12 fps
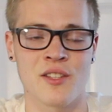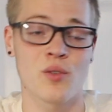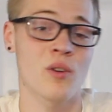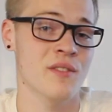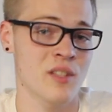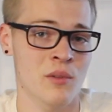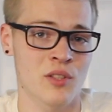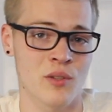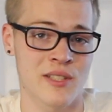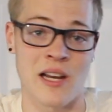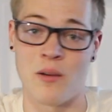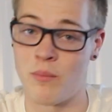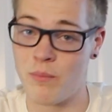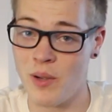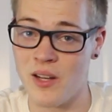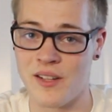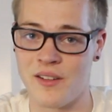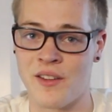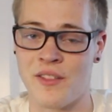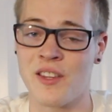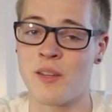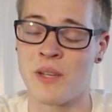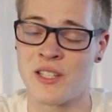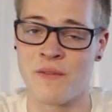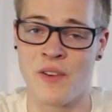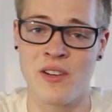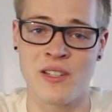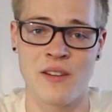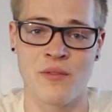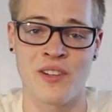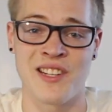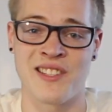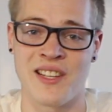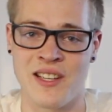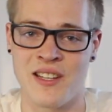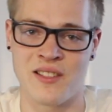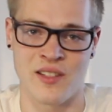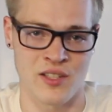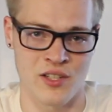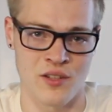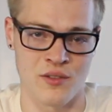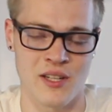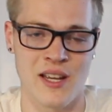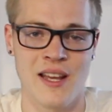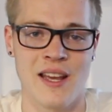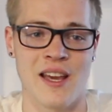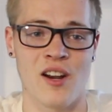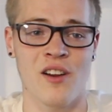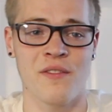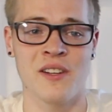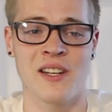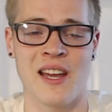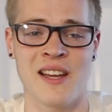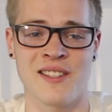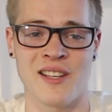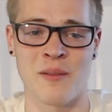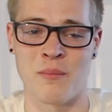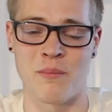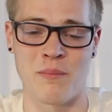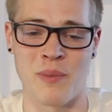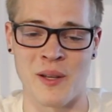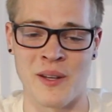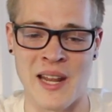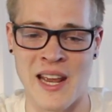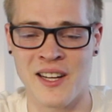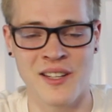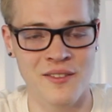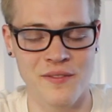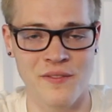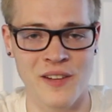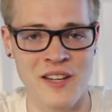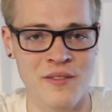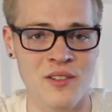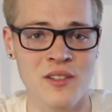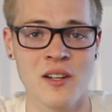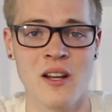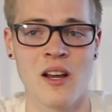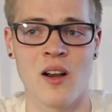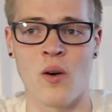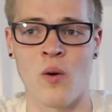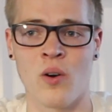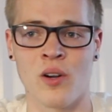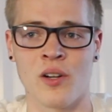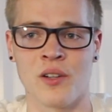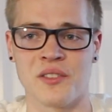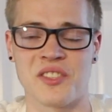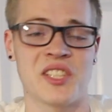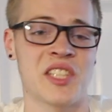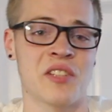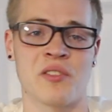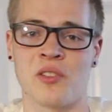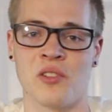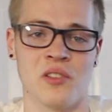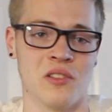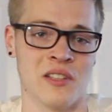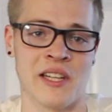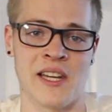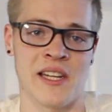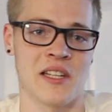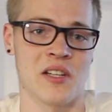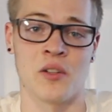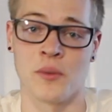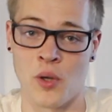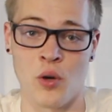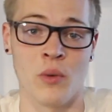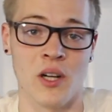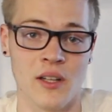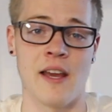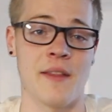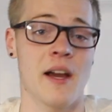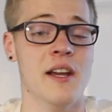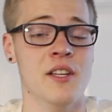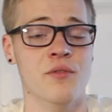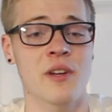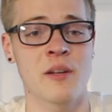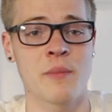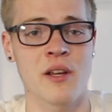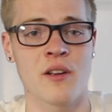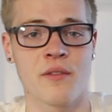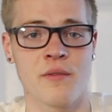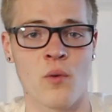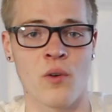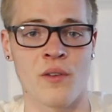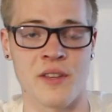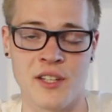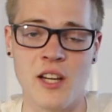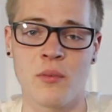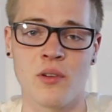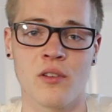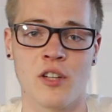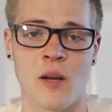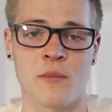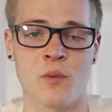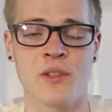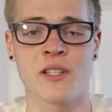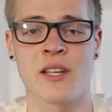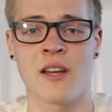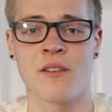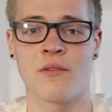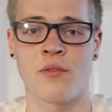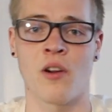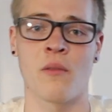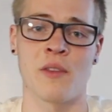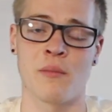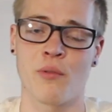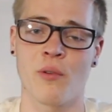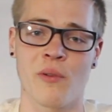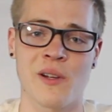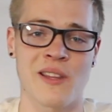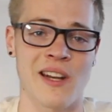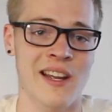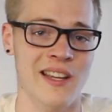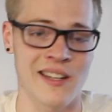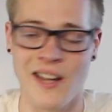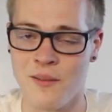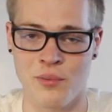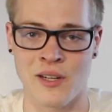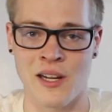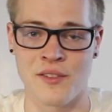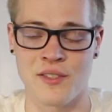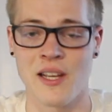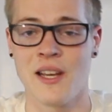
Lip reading: sort of similar to a stout. But the thing that makes it very different is the yeast that it's used. It often has a banana flavor or cereal-like aroma. And the highest rated beer for the Dubbel comes once again from the brewery that I cannot pronounce,